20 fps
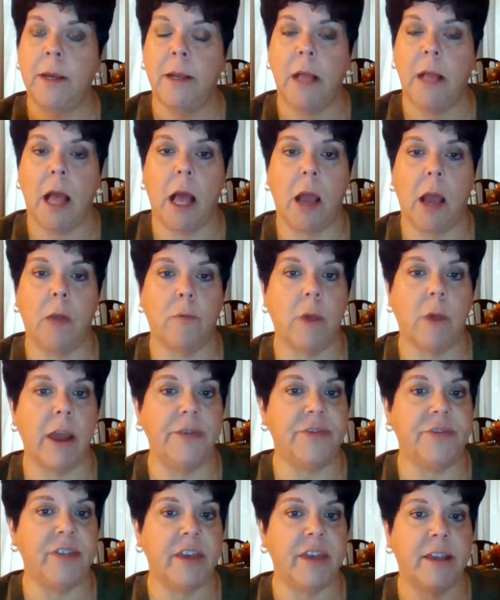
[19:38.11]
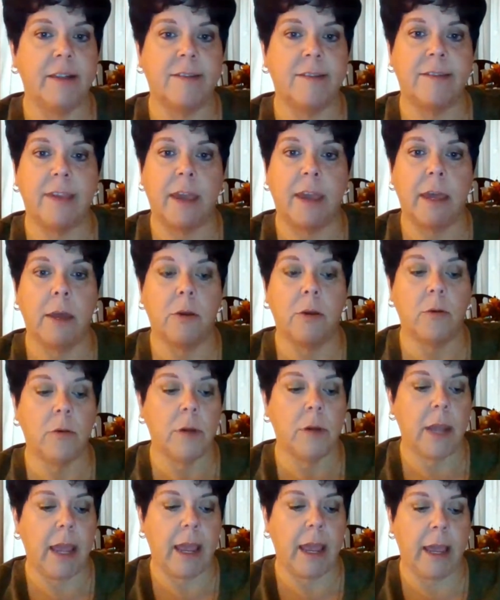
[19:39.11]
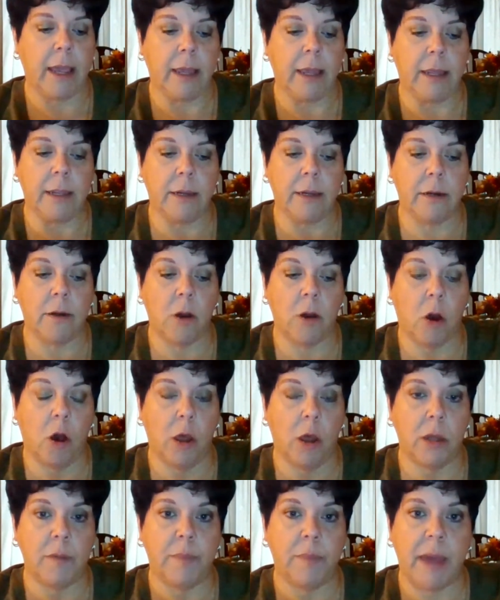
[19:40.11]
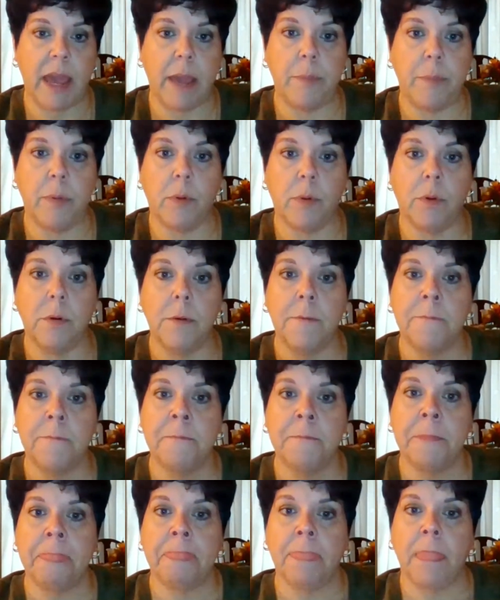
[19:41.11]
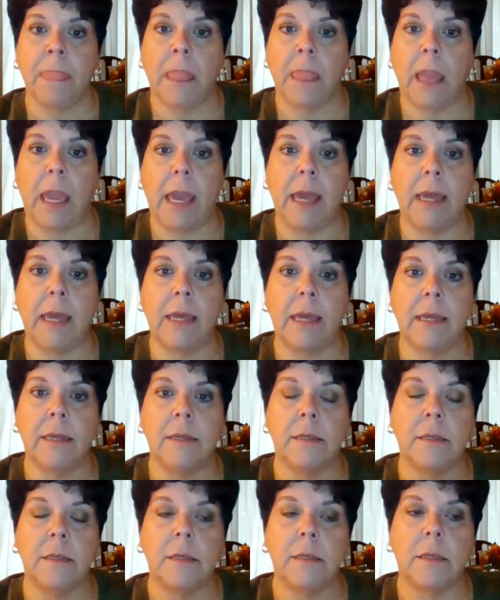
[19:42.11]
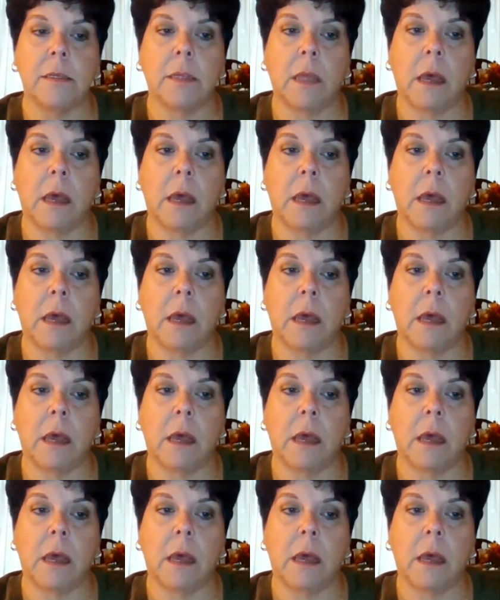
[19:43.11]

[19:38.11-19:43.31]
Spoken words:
I write things down and on paper and